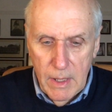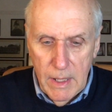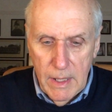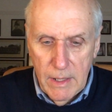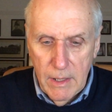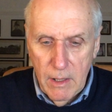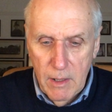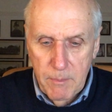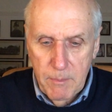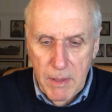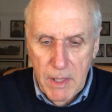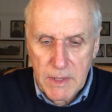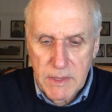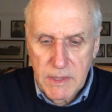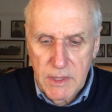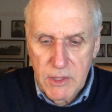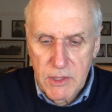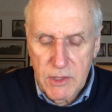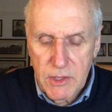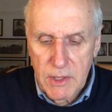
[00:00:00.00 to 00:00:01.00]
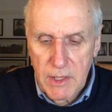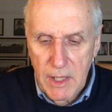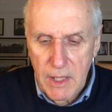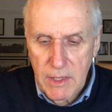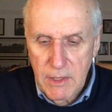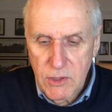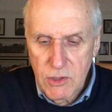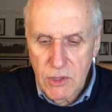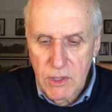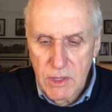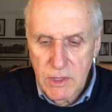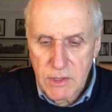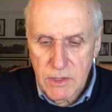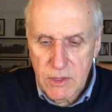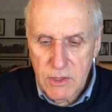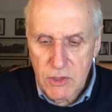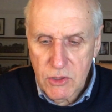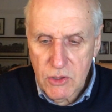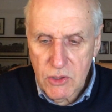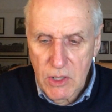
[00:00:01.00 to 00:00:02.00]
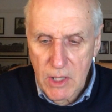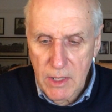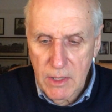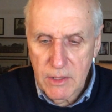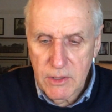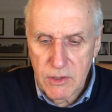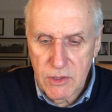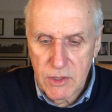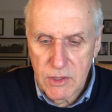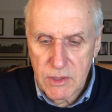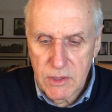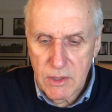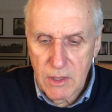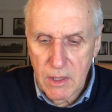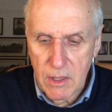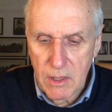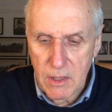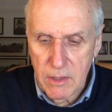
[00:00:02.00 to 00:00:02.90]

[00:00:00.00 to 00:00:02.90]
In our passage today, Jesus challenges